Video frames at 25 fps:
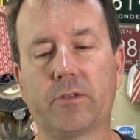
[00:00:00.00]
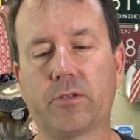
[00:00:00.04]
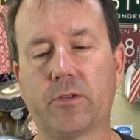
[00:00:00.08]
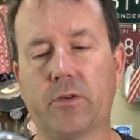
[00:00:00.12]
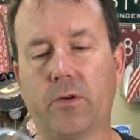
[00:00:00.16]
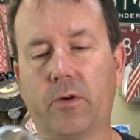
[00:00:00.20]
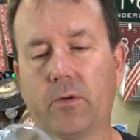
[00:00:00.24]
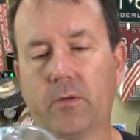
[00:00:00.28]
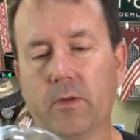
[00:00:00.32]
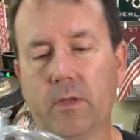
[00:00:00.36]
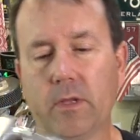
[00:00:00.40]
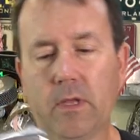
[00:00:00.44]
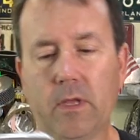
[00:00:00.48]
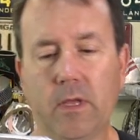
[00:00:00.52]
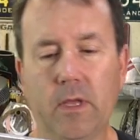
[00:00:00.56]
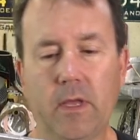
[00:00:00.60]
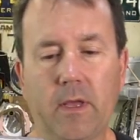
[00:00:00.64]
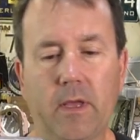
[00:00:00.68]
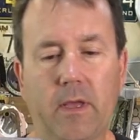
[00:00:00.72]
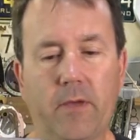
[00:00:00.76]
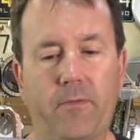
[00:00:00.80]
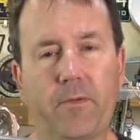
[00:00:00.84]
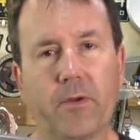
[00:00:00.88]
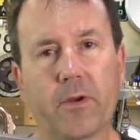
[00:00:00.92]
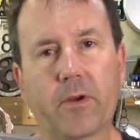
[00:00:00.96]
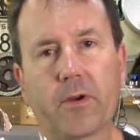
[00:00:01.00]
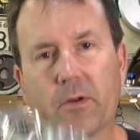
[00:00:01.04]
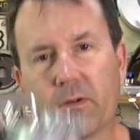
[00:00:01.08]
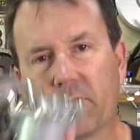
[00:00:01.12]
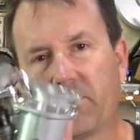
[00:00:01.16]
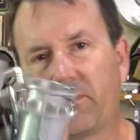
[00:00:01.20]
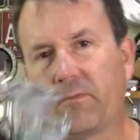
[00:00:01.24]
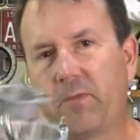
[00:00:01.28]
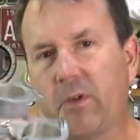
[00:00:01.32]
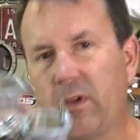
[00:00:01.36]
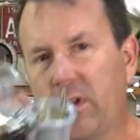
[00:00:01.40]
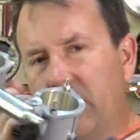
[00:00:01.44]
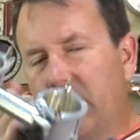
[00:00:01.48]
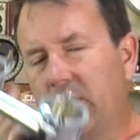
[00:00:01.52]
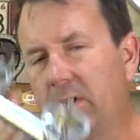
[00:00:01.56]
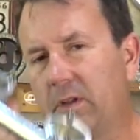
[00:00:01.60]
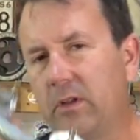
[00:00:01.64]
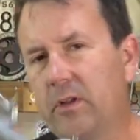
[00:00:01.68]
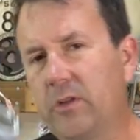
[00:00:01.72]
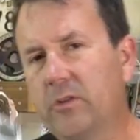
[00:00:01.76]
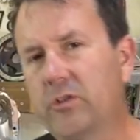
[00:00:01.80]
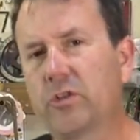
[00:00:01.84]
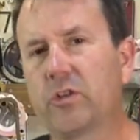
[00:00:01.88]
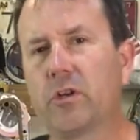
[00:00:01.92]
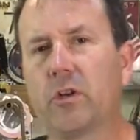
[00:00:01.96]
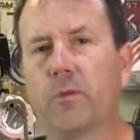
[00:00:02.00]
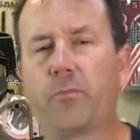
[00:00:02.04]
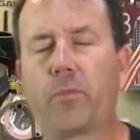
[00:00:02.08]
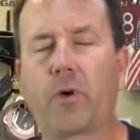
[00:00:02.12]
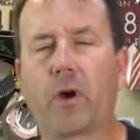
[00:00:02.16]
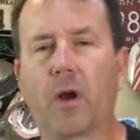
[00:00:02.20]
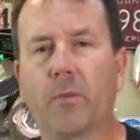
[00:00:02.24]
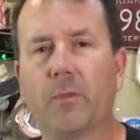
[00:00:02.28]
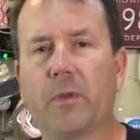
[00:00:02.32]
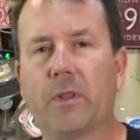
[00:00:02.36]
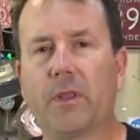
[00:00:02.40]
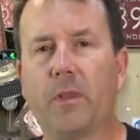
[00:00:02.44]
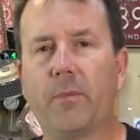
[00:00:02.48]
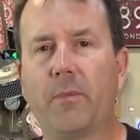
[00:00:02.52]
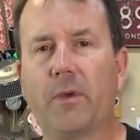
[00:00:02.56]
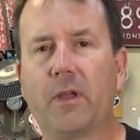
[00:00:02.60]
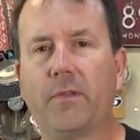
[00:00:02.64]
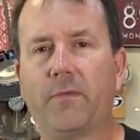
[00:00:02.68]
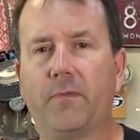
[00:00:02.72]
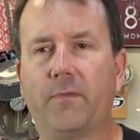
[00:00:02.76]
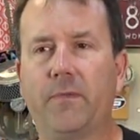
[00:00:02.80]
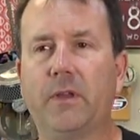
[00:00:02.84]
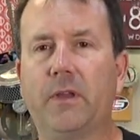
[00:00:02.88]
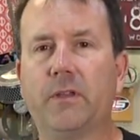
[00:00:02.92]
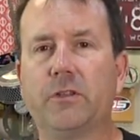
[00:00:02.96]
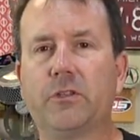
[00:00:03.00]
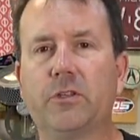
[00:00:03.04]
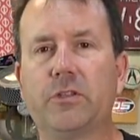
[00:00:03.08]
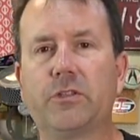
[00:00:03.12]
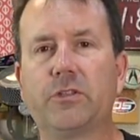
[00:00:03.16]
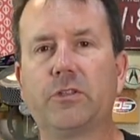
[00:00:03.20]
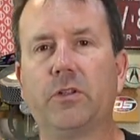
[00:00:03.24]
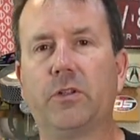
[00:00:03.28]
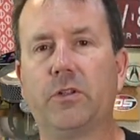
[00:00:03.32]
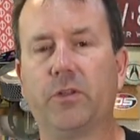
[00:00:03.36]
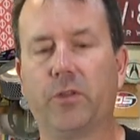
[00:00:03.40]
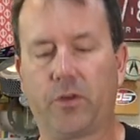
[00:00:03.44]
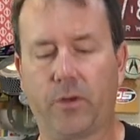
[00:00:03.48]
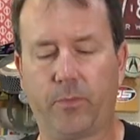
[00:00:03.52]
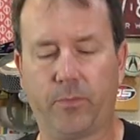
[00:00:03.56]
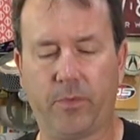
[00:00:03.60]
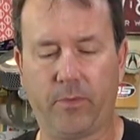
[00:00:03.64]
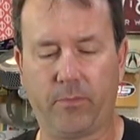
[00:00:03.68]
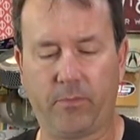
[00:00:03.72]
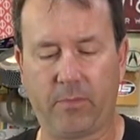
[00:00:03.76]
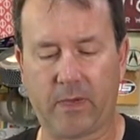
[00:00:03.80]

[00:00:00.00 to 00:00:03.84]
So I figured fitting in the engine compartment, they might fit just a little bit